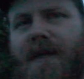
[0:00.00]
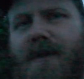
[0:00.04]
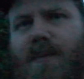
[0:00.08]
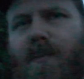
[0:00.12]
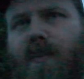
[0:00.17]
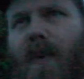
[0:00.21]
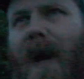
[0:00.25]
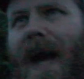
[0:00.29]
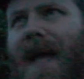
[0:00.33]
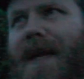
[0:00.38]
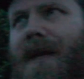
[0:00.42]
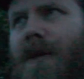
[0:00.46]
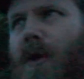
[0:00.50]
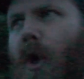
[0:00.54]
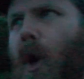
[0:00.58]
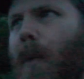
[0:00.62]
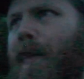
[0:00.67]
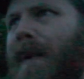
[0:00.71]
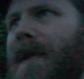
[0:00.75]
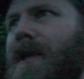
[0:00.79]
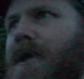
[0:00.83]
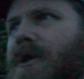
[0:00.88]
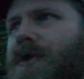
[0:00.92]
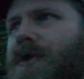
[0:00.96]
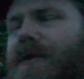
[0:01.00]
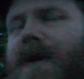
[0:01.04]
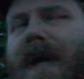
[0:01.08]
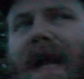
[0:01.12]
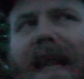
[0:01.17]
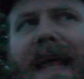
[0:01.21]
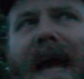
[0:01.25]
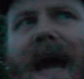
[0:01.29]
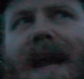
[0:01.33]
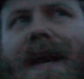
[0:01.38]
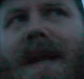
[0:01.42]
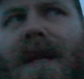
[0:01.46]
we're heading up in a straight
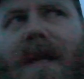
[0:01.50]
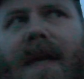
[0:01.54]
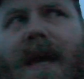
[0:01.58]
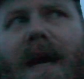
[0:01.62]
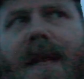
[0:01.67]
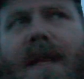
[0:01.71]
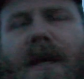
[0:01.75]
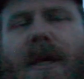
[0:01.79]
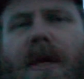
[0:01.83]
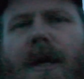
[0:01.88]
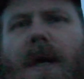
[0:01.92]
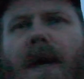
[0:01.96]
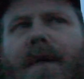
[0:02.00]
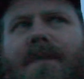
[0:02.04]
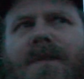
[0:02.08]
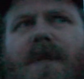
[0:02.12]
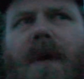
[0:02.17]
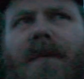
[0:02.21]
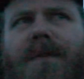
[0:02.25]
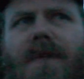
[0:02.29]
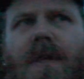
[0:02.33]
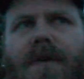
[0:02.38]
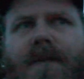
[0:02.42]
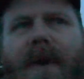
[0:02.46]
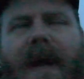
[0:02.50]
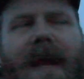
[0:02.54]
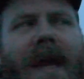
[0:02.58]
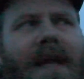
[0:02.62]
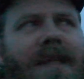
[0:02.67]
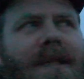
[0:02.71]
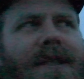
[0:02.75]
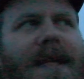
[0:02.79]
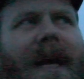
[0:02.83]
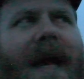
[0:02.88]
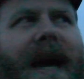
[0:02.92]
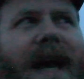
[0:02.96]
line and it kind of curves off to the right hand
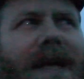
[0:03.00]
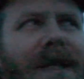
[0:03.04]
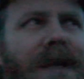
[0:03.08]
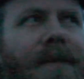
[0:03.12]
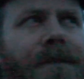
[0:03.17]
side.